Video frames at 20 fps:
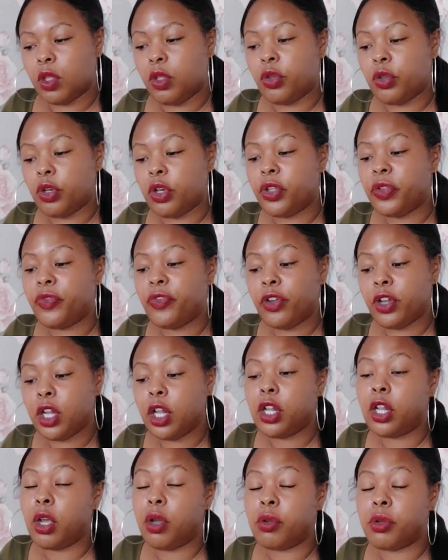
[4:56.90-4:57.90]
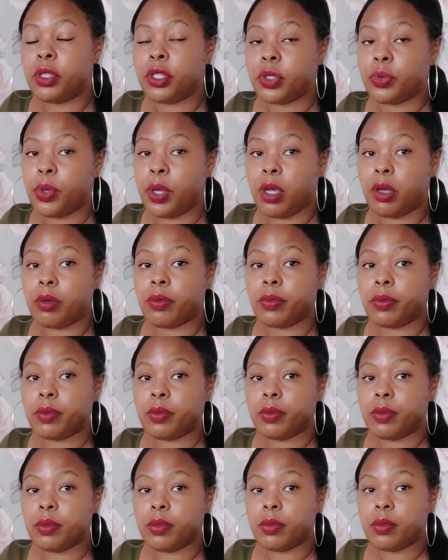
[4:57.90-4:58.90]
You could feel alone as well,
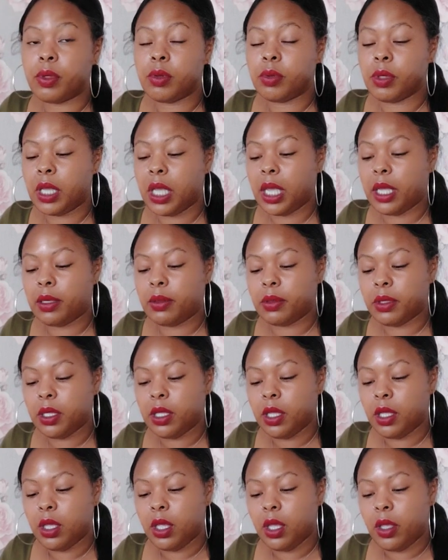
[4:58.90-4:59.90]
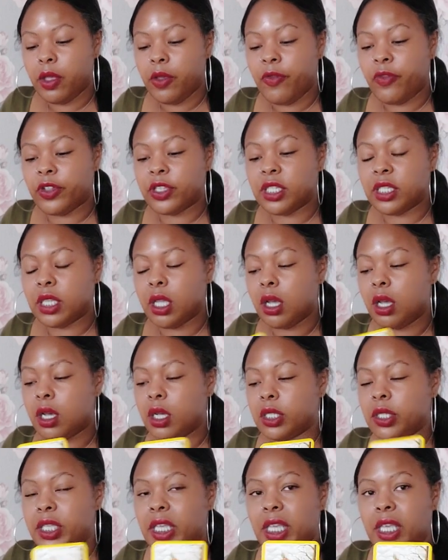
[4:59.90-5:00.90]
okay?
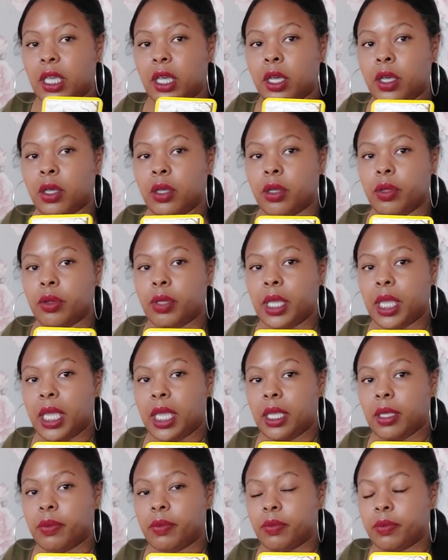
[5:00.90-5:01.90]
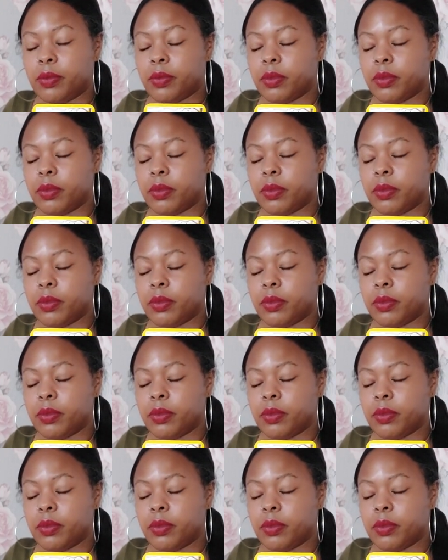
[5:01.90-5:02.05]
facade here, okay?